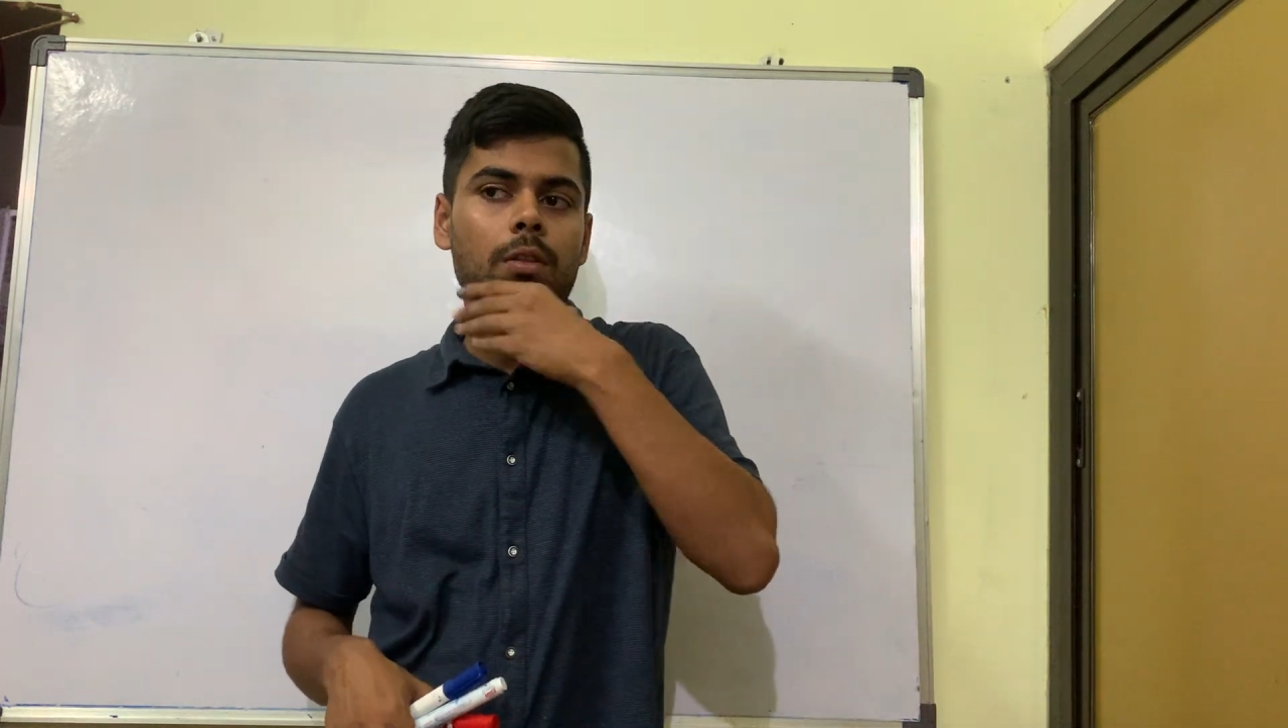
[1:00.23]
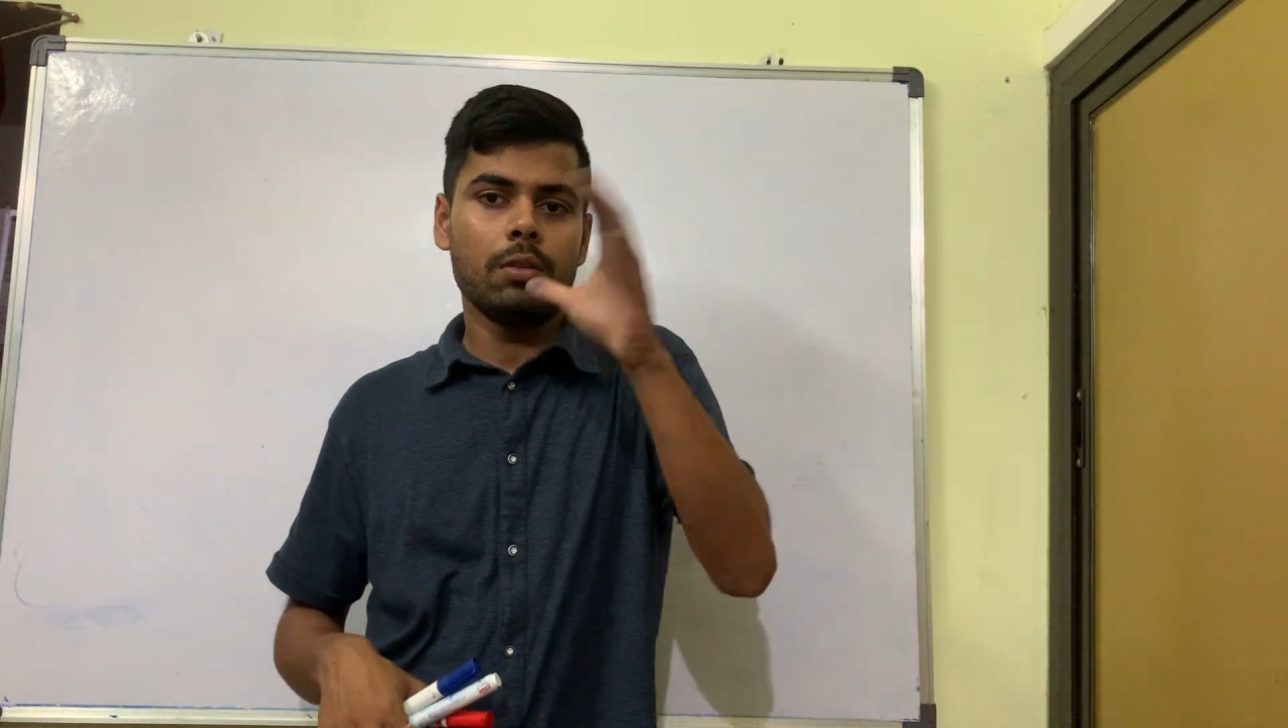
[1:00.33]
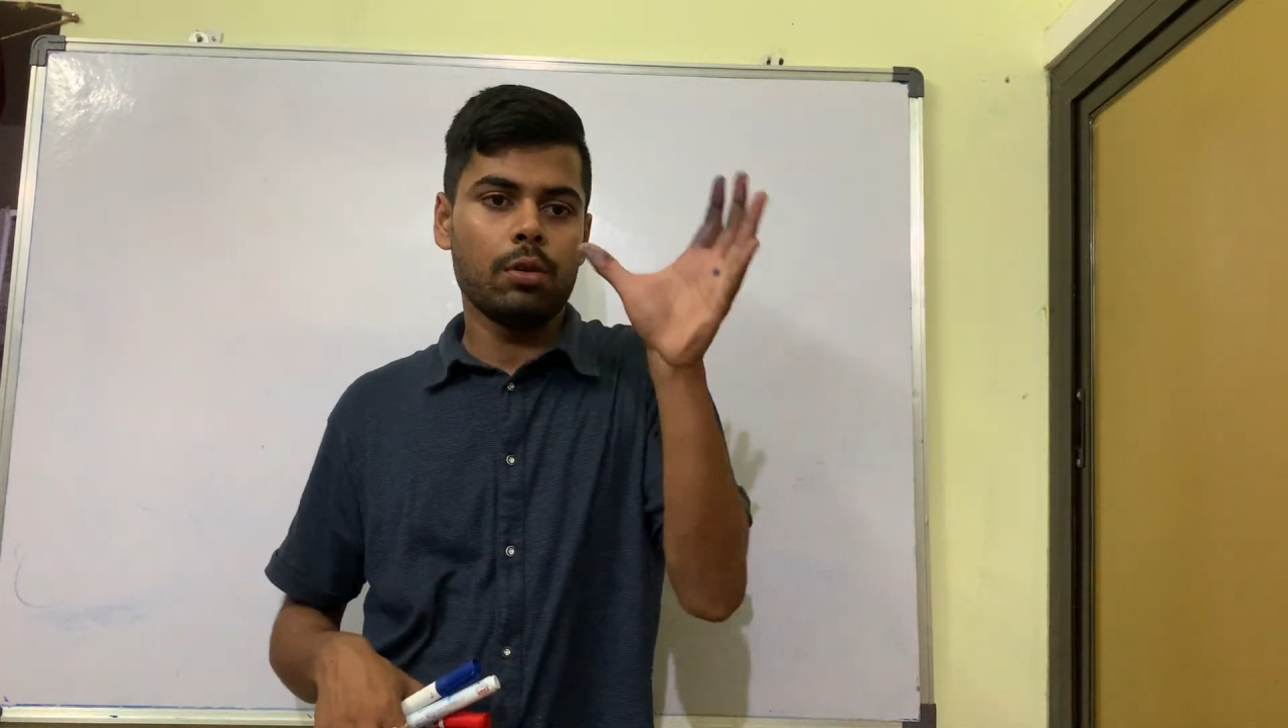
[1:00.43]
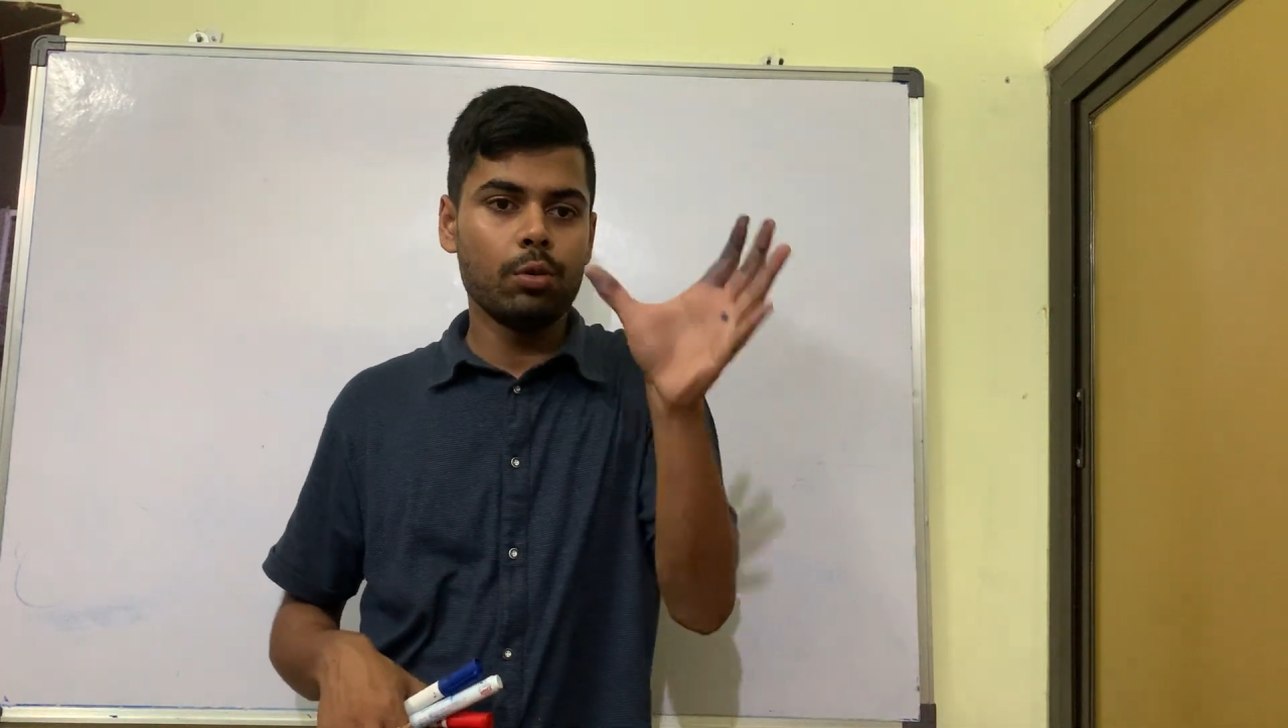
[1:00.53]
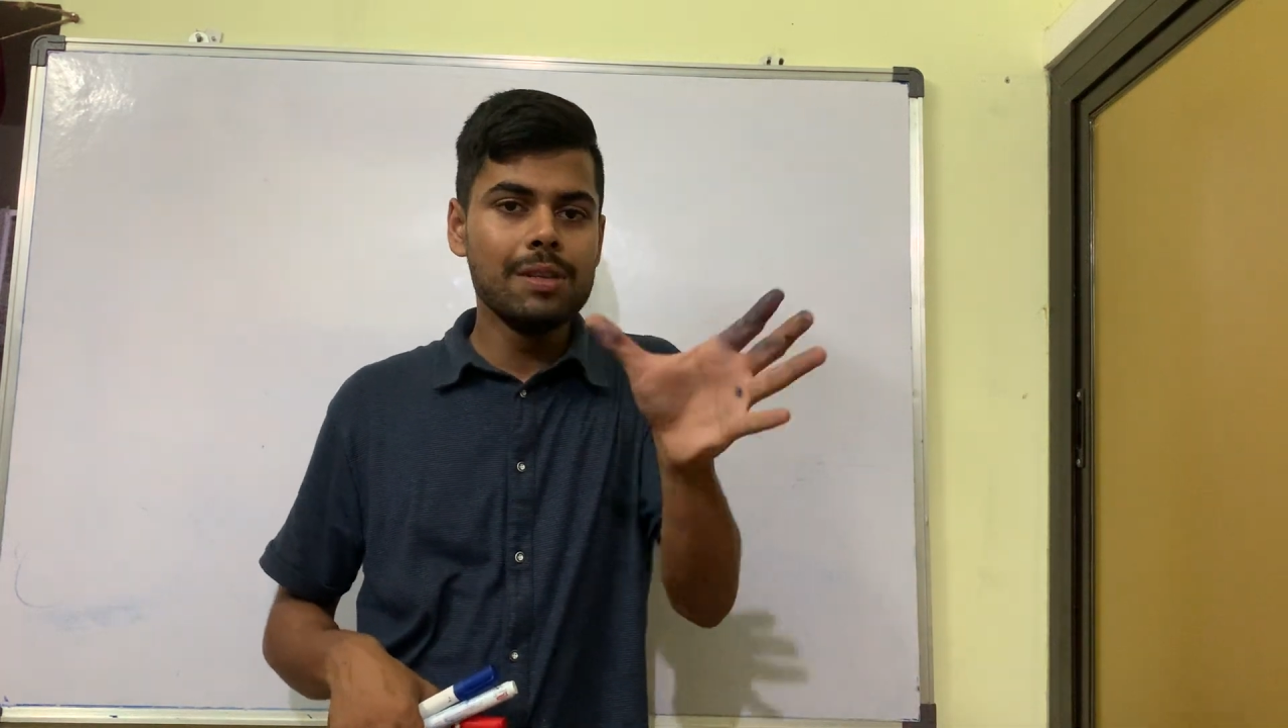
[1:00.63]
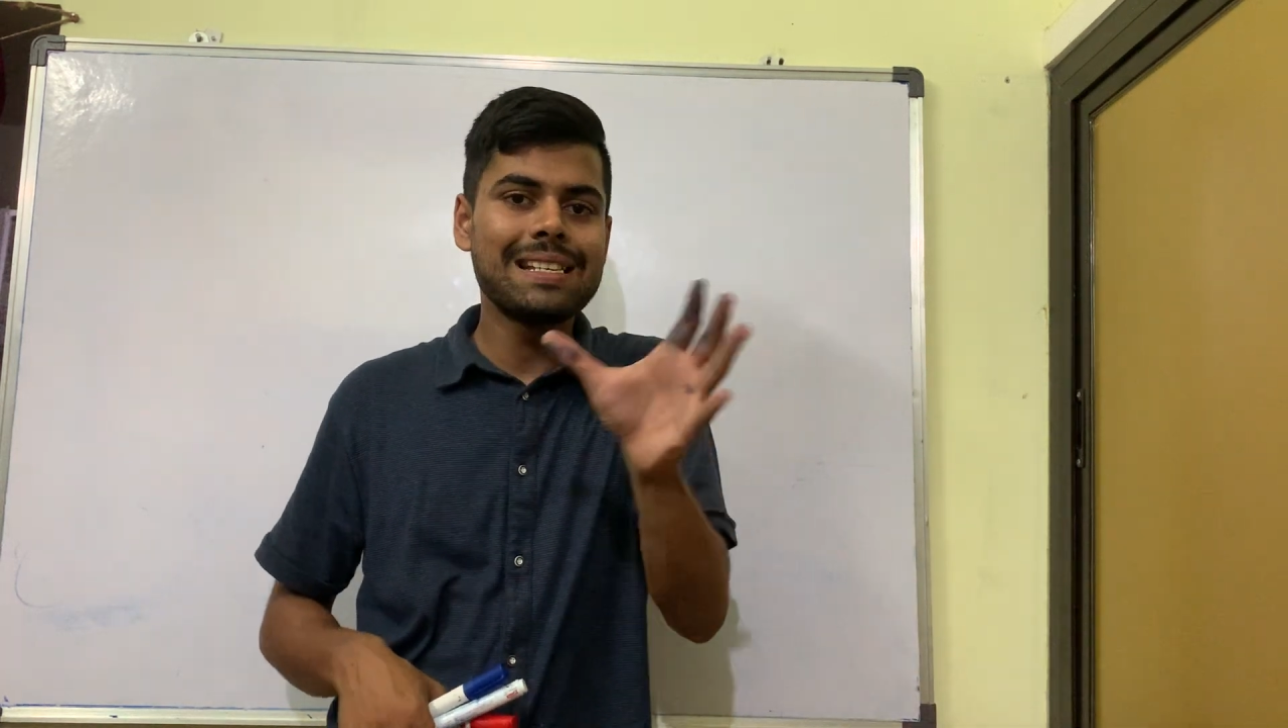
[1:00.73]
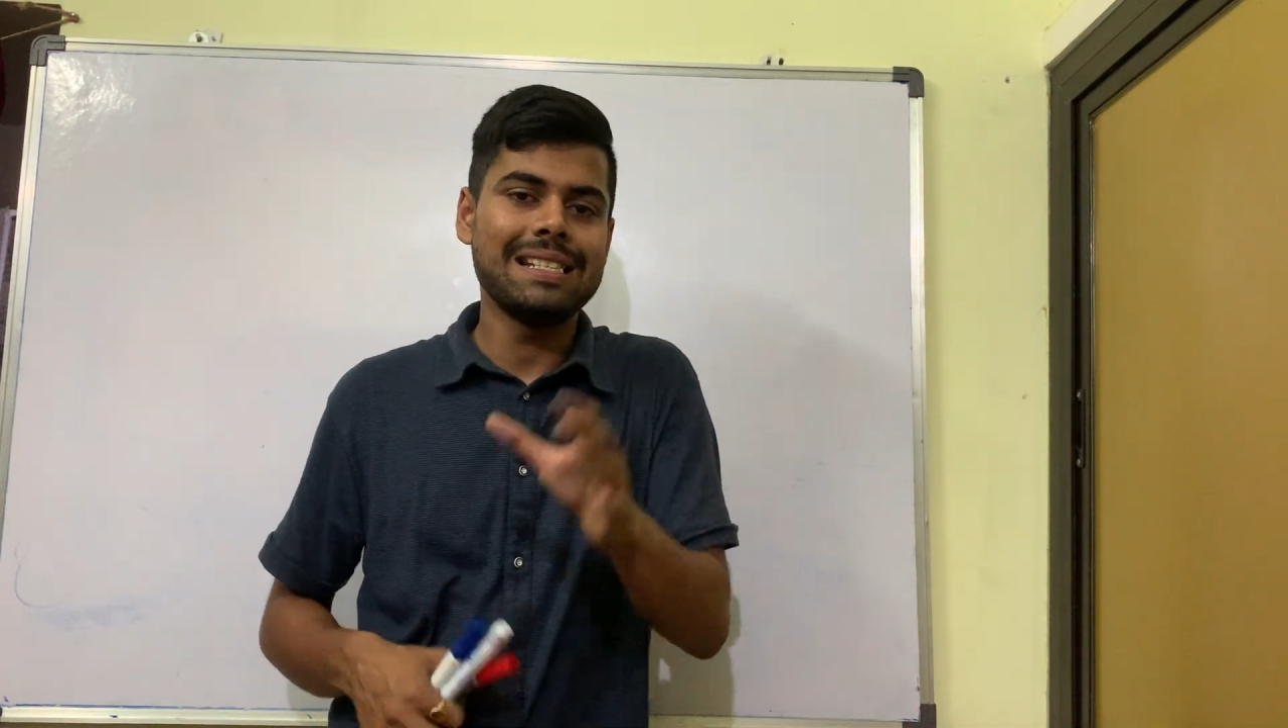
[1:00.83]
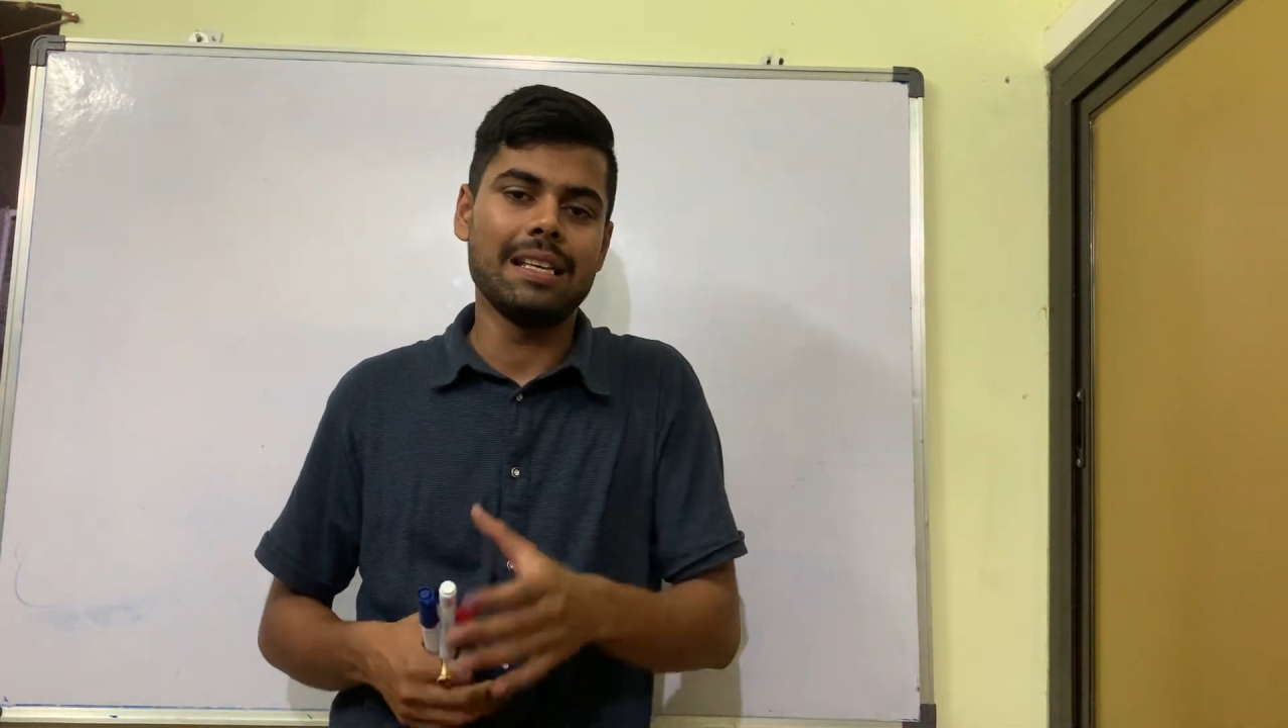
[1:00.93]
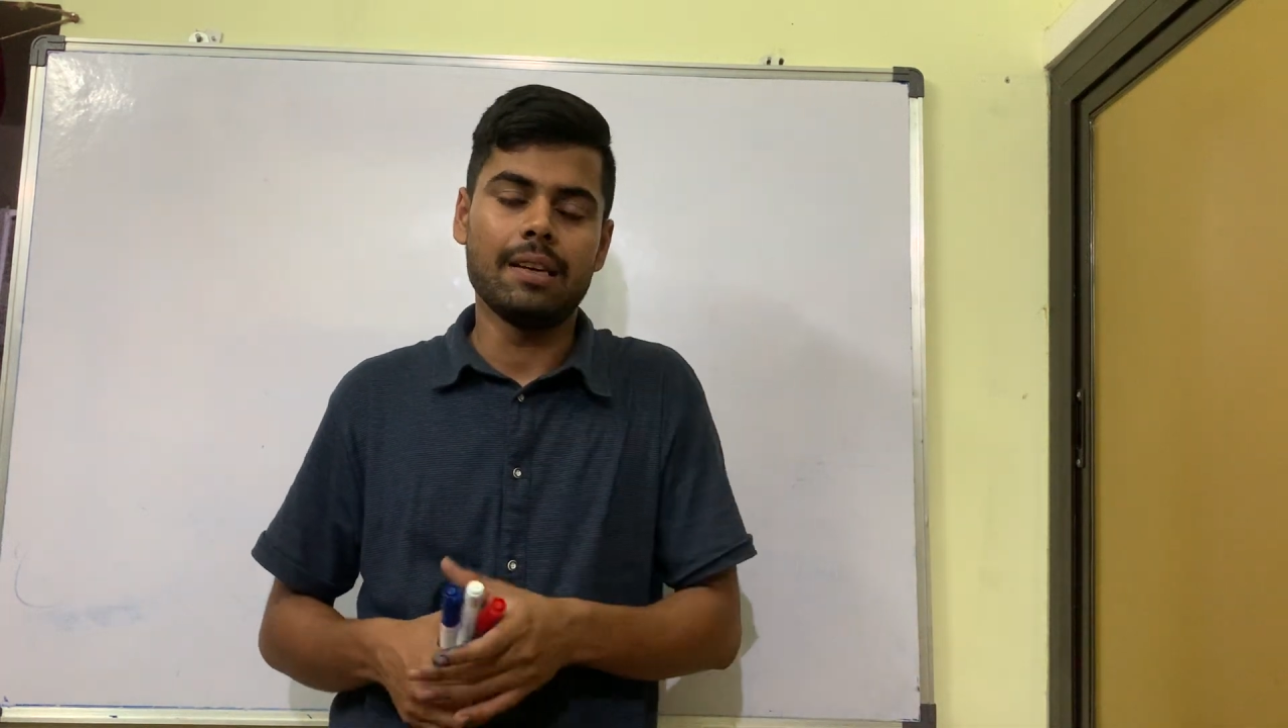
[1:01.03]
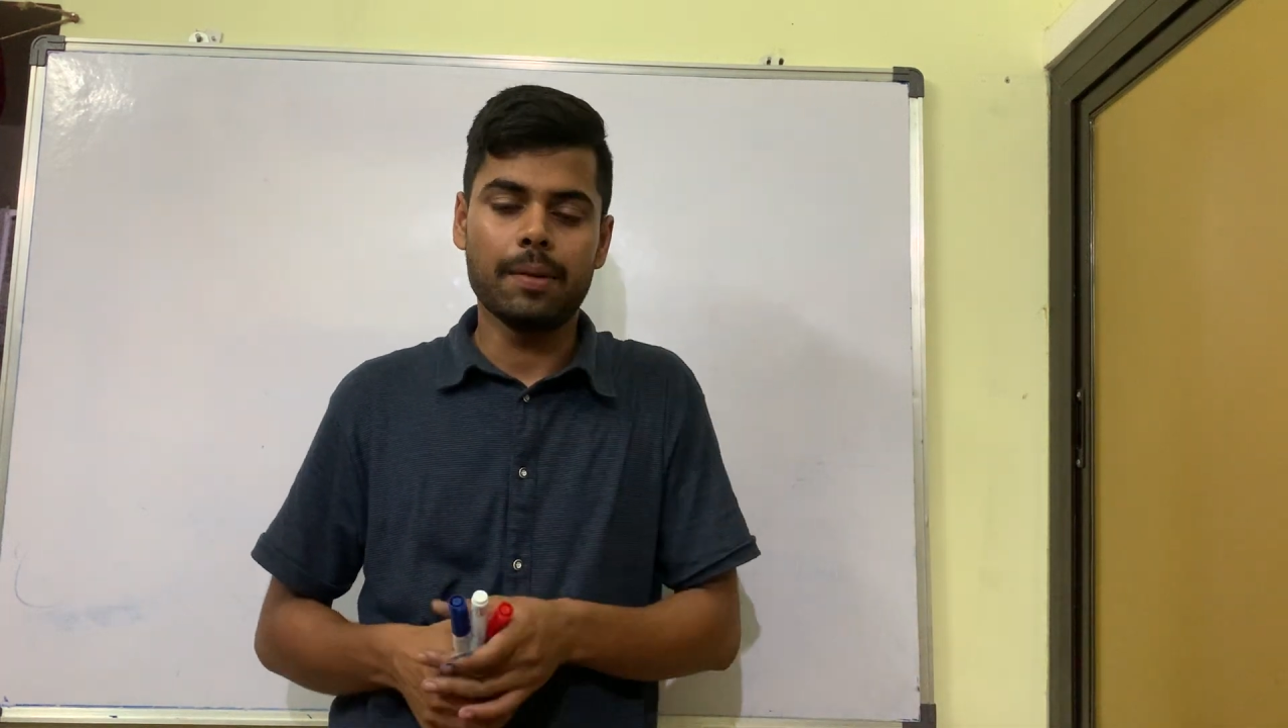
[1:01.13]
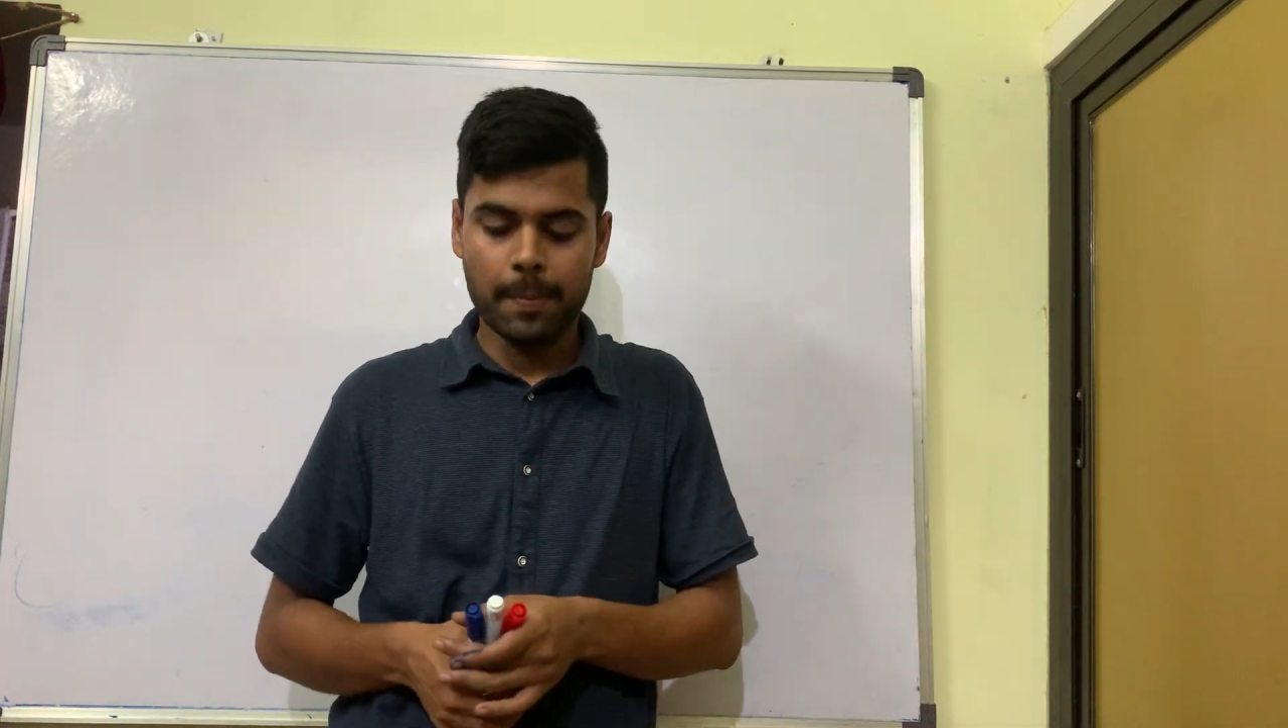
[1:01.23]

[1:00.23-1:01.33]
rules is there